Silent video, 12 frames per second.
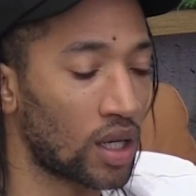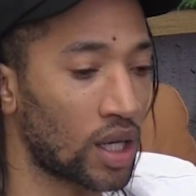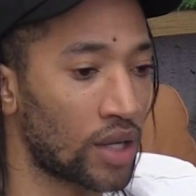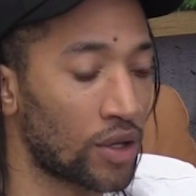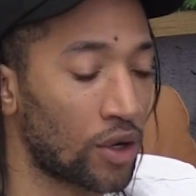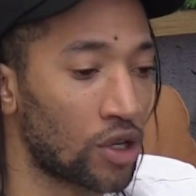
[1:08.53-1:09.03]

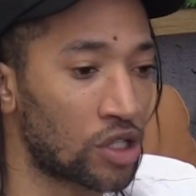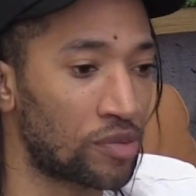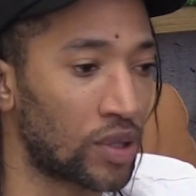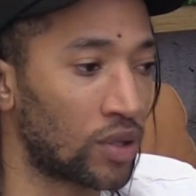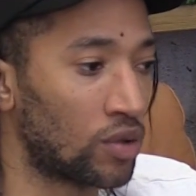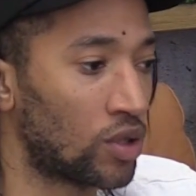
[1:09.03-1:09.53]
in the
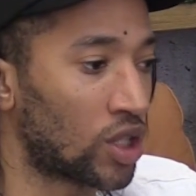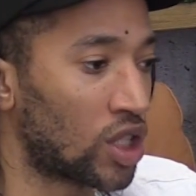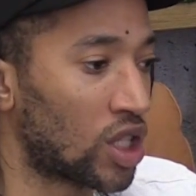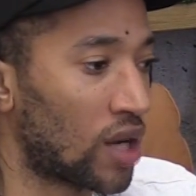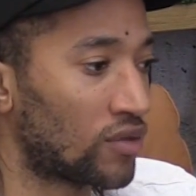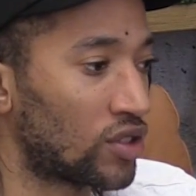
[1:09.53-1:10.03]
hospital
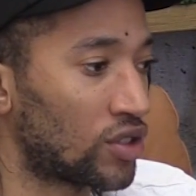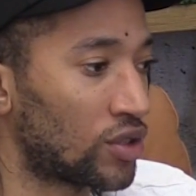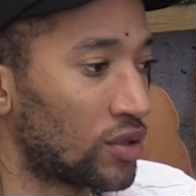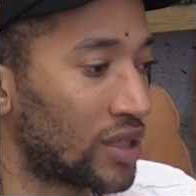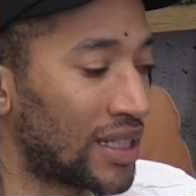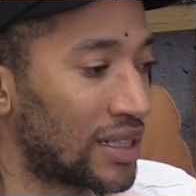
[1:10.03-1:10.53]
looking after
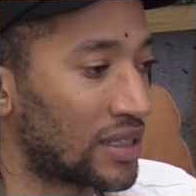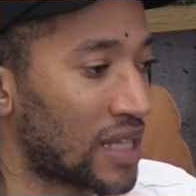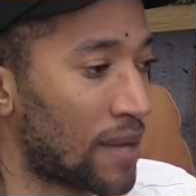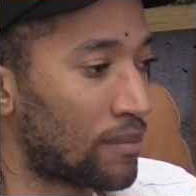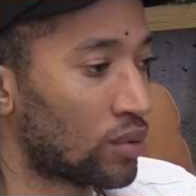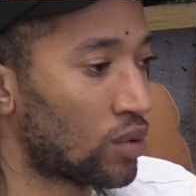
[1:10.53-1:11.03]
2 kids.
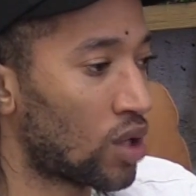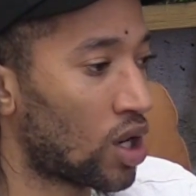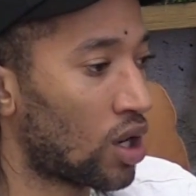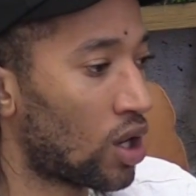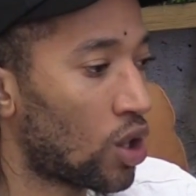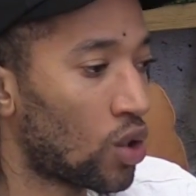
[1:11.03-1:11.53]
That brought a
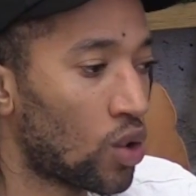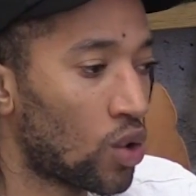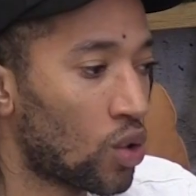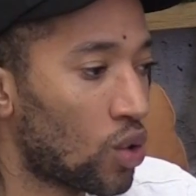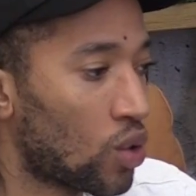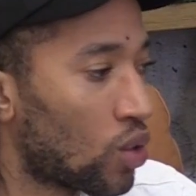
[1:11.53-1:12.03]

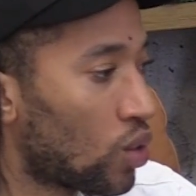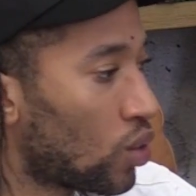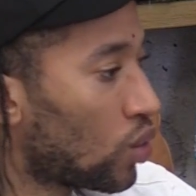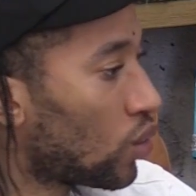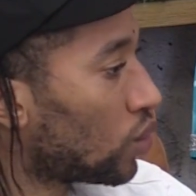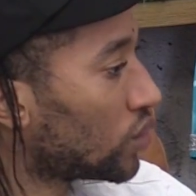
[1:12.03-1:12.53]

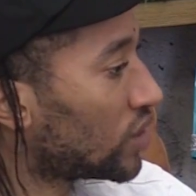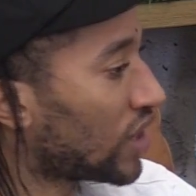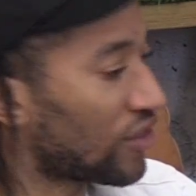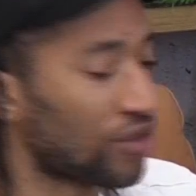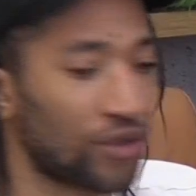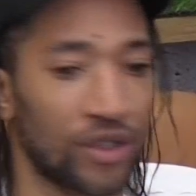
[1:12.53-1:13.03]
whole
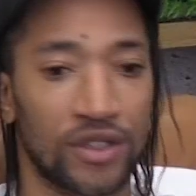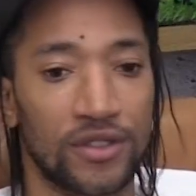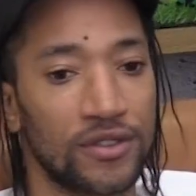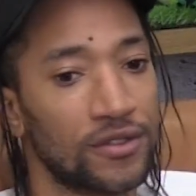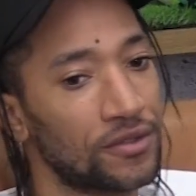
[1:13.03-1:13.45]
different